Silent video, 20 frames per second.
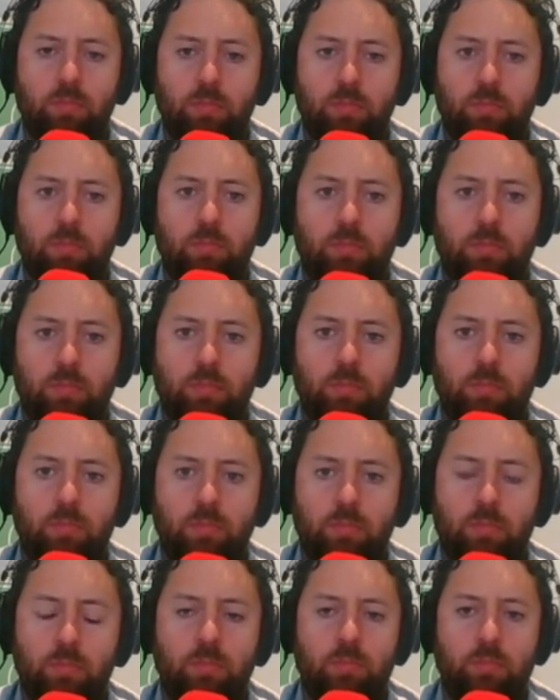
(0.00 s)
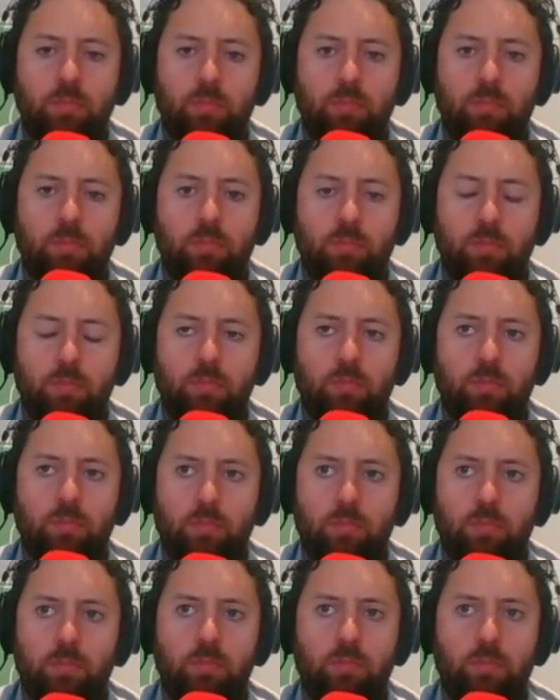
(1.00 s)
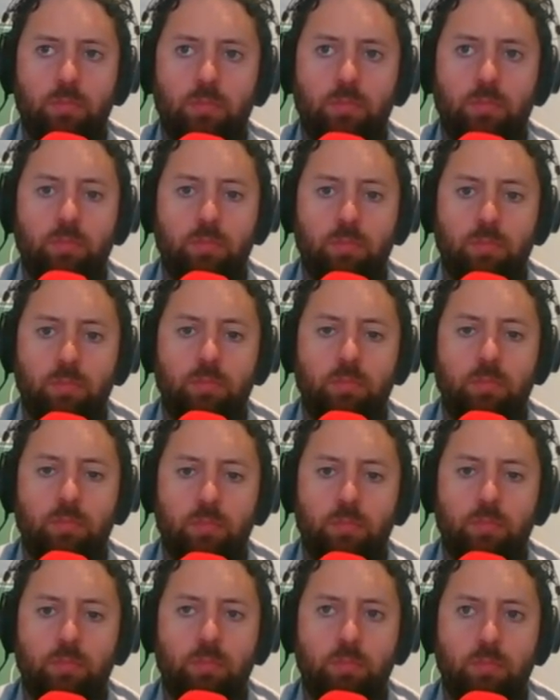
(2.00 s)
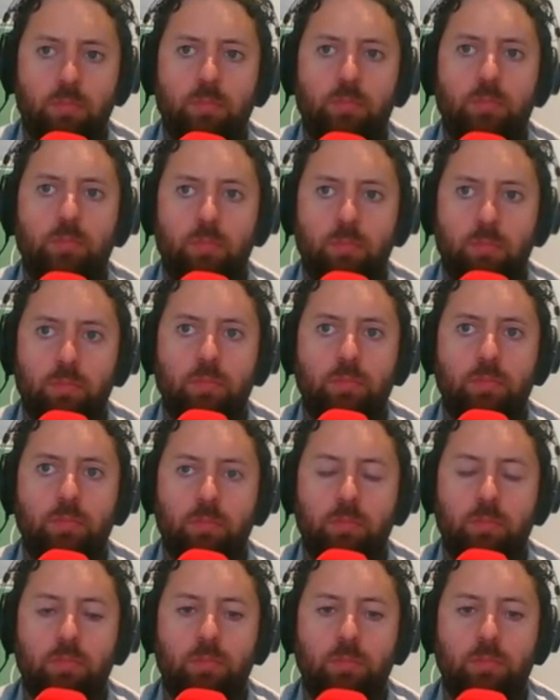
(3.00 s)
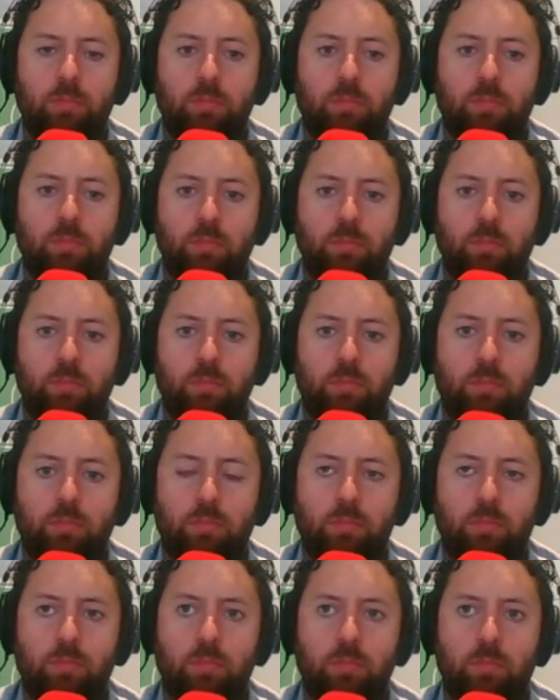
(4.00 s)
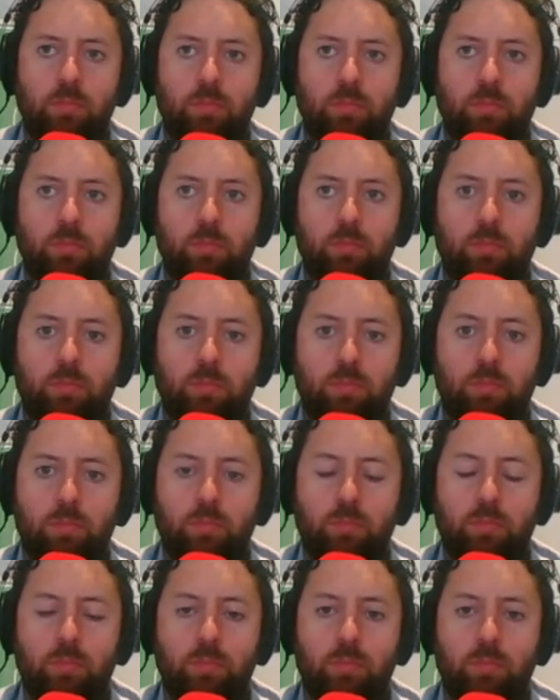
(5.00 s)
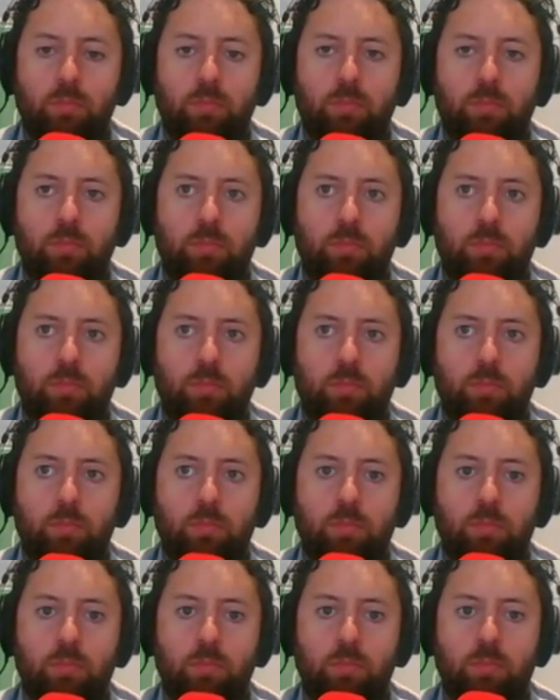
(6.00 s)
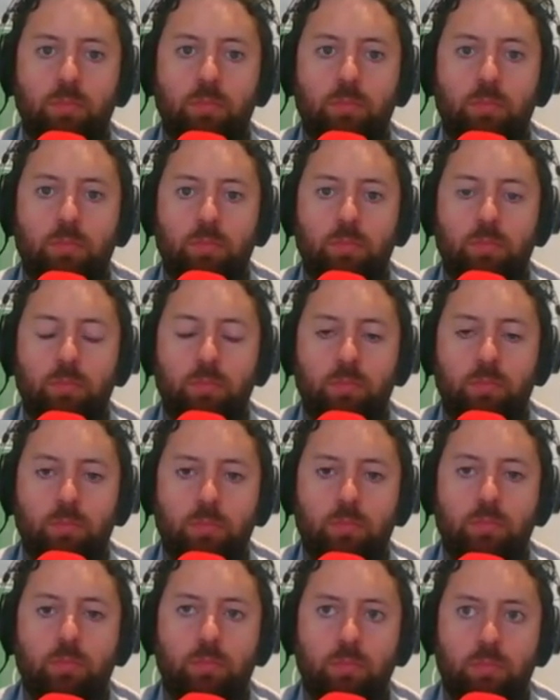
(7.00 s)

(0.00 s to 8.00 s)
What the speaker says: The person shown says nothing.